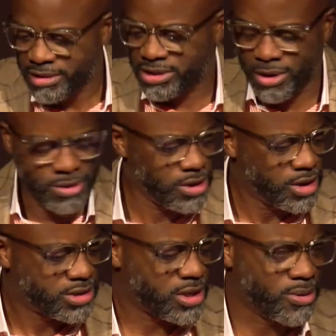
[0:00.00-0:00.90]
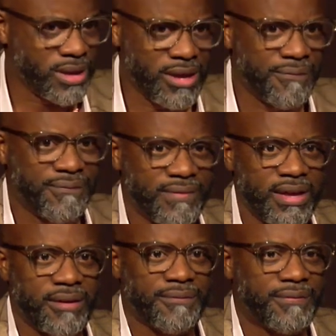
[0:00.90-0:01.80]
So, so if
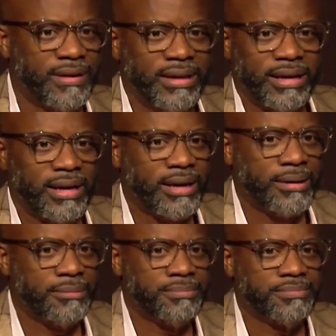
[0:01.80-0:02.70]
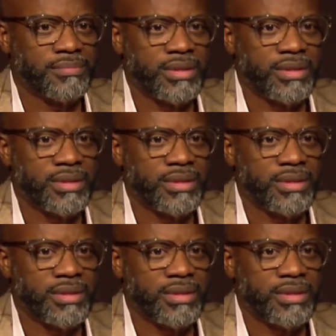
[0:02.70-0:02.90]
if um,